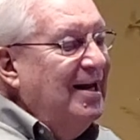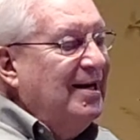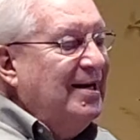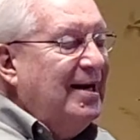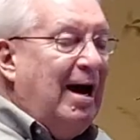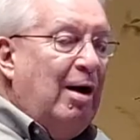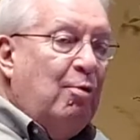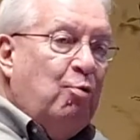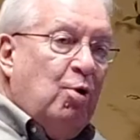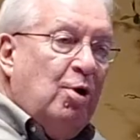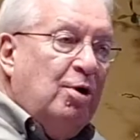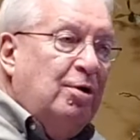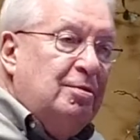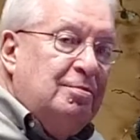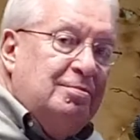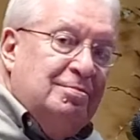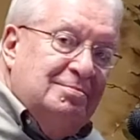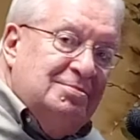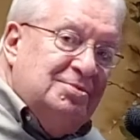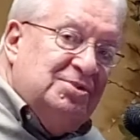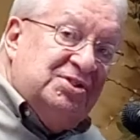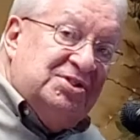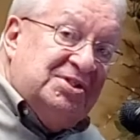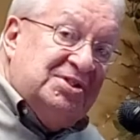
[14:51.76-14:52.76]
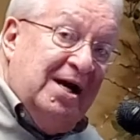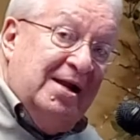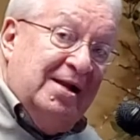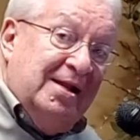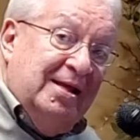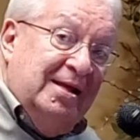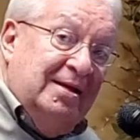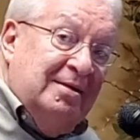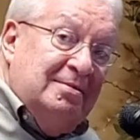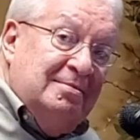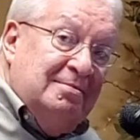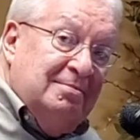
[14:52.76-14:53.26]
Now we're
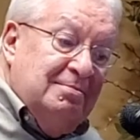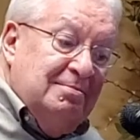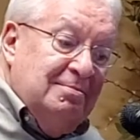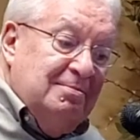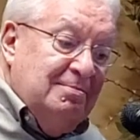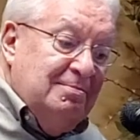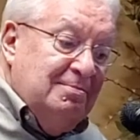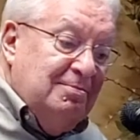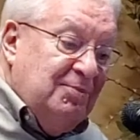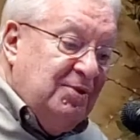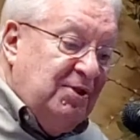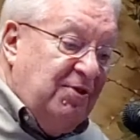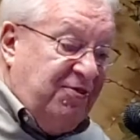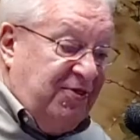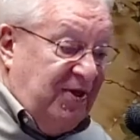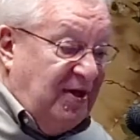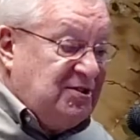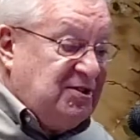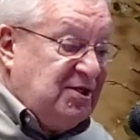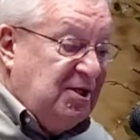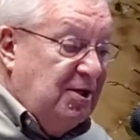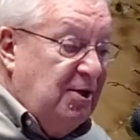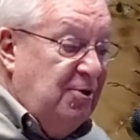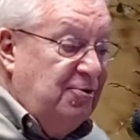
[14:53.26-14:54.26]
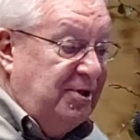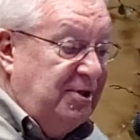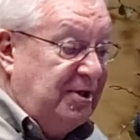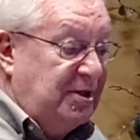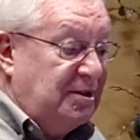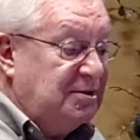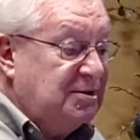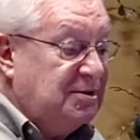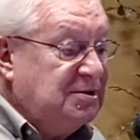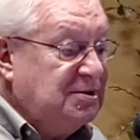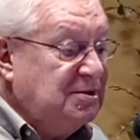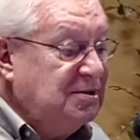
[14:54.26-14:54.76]
studying the
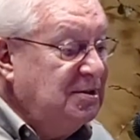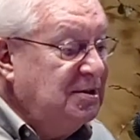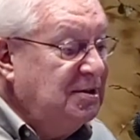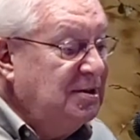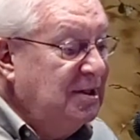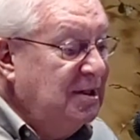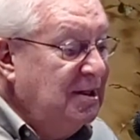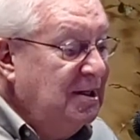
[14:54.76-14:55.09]
Thessalonians.